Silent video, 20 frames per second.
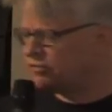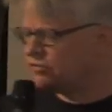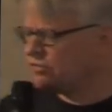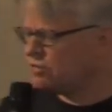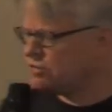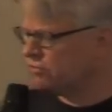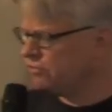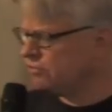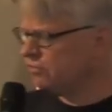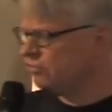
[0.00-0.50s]
and
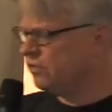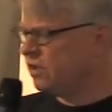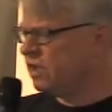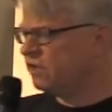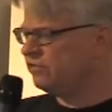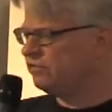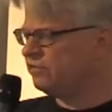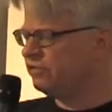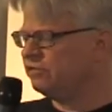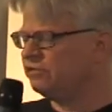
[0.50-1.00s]
social
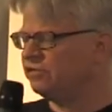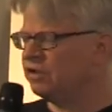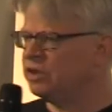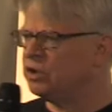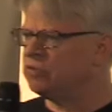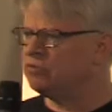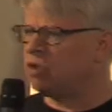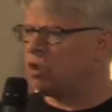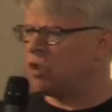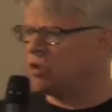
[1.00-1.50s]
justice, on
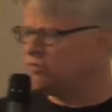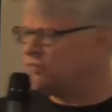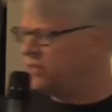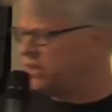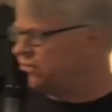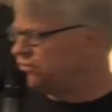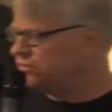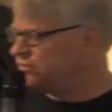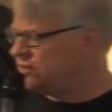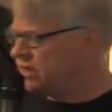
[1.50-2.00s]
the role of
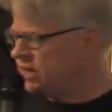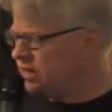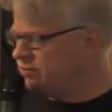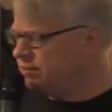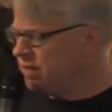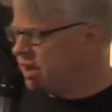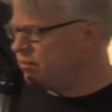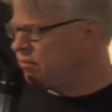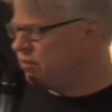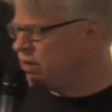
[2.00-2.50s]
history and
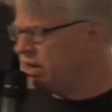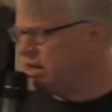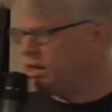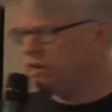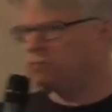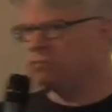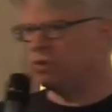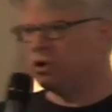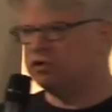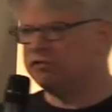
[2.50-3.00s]
memory in
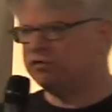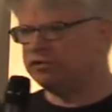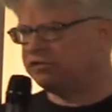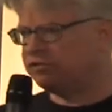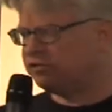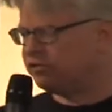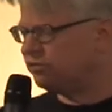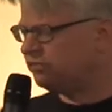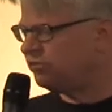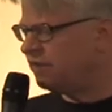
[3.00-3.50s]
emergent
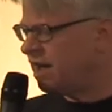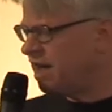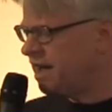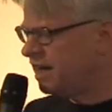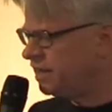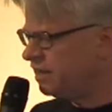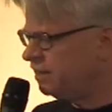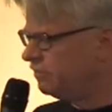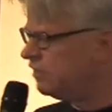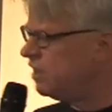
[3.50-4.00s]

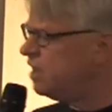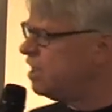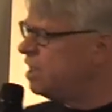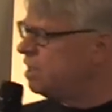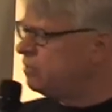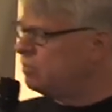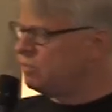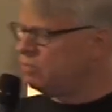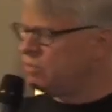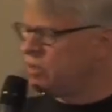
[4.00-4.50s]
societies,
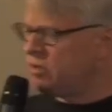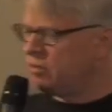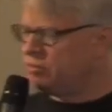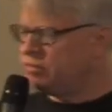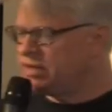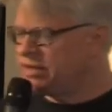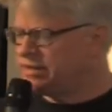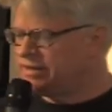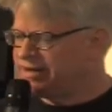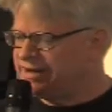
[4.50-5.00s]

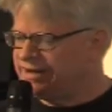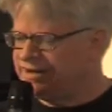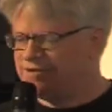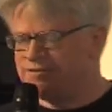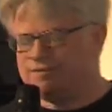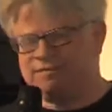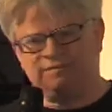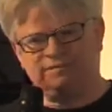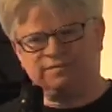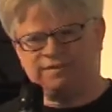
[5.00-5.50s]
but you
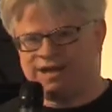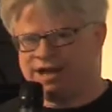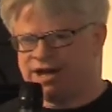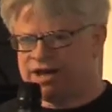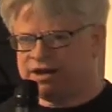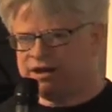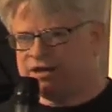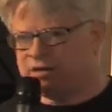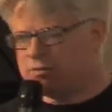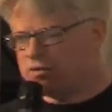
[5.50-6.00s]
know,
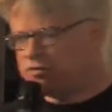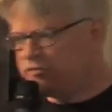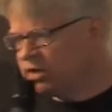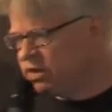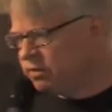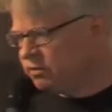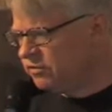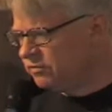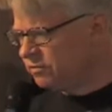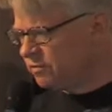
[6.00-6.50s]
not in the moving
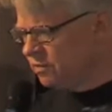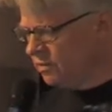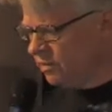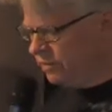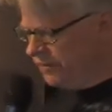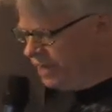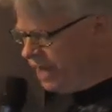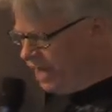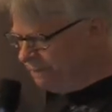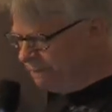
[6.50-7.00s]
image
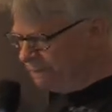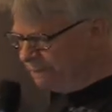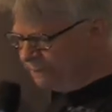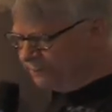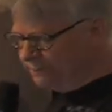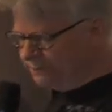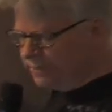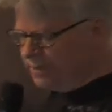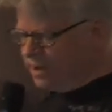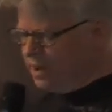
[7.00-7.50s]
world yet.
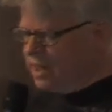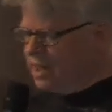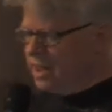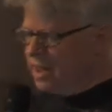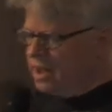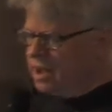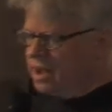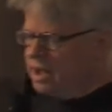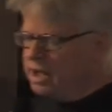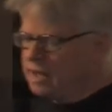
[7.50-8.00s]

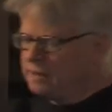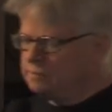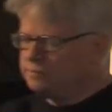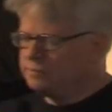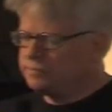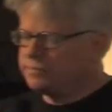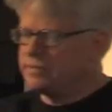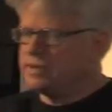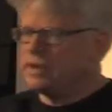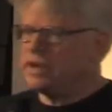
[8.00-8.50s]

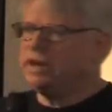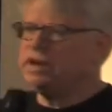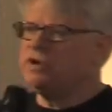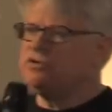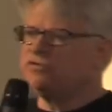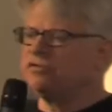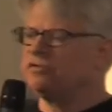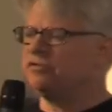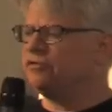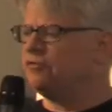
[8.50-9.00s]
And
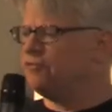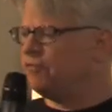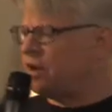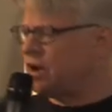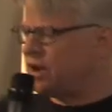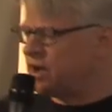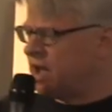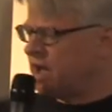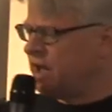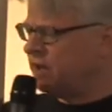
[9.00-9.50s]
users of
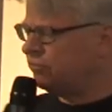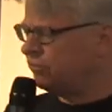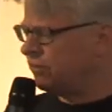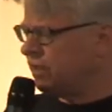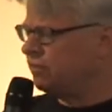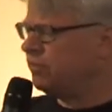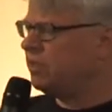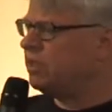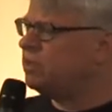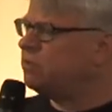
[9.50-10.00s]
archives,
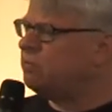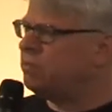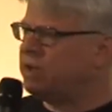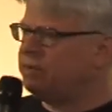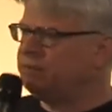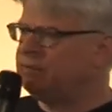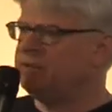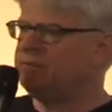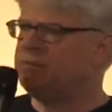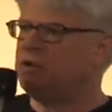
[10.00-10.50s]
I think you
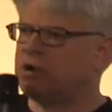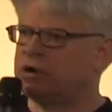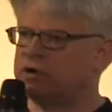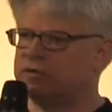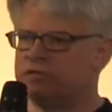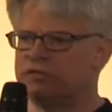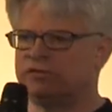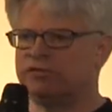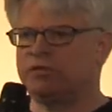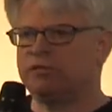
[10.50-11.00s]
might be part
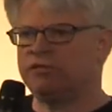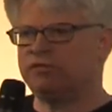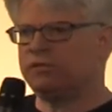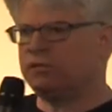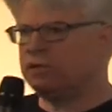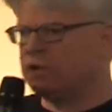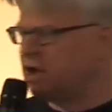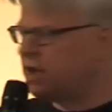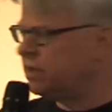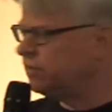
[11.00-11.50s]
of the
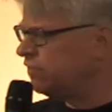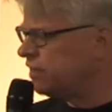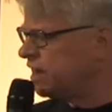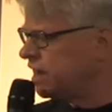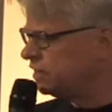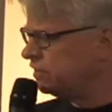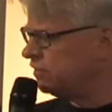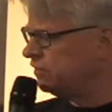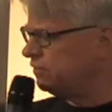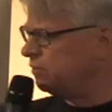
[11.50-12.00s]
social
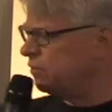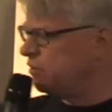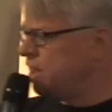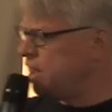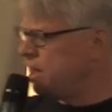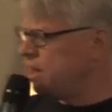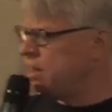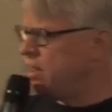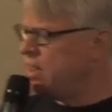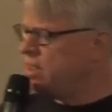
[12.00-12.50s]
contract as
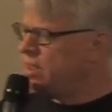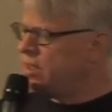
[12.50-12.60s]
well.